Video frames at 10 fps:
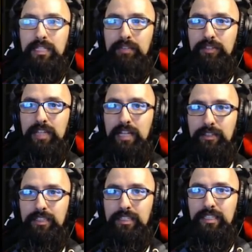clicking for that
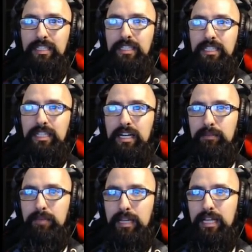long.
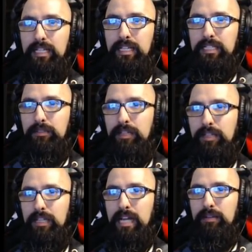Um, and let's go down the
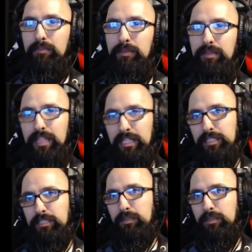ladder. Maybe this